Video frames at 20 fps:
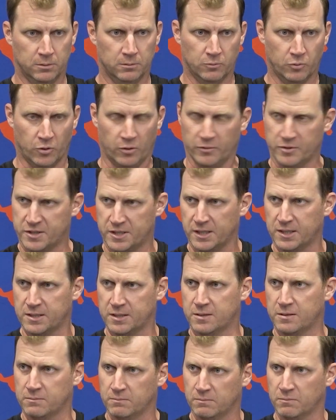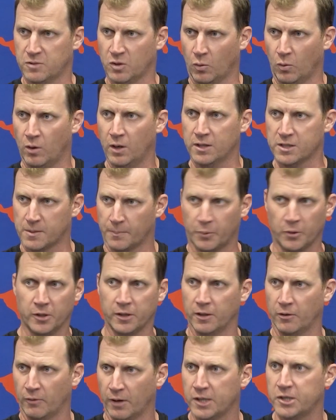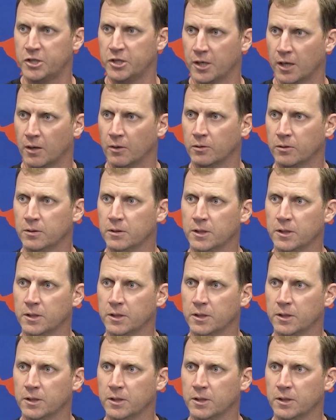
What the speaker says: well, 6-1 is a pretty good ratio.